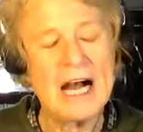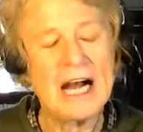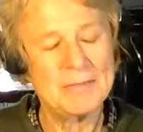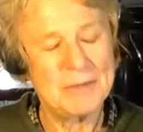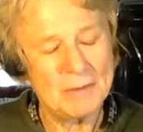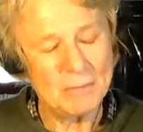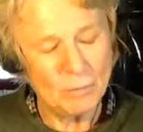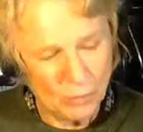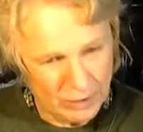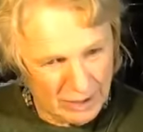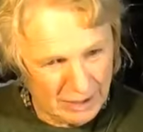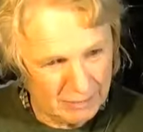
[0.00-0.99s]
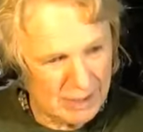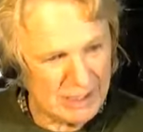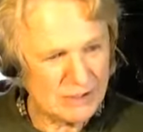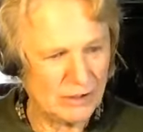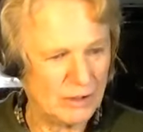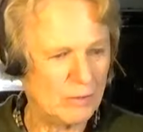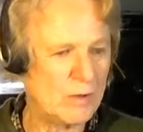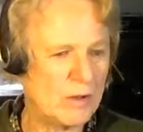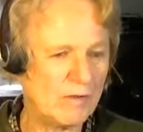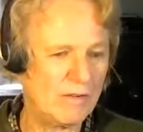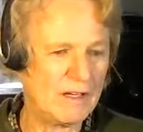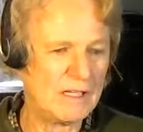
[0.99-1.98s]
I'd been walking my dog with
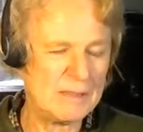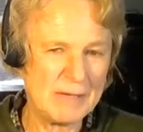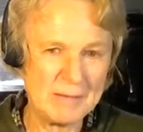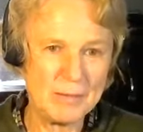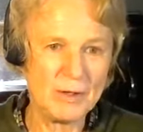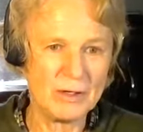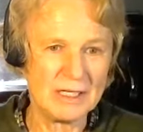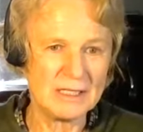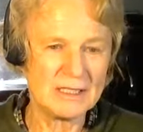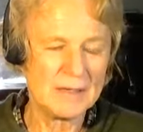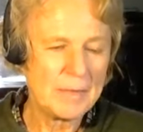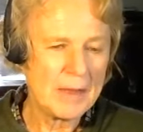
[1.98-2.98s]
the phone in my pocket.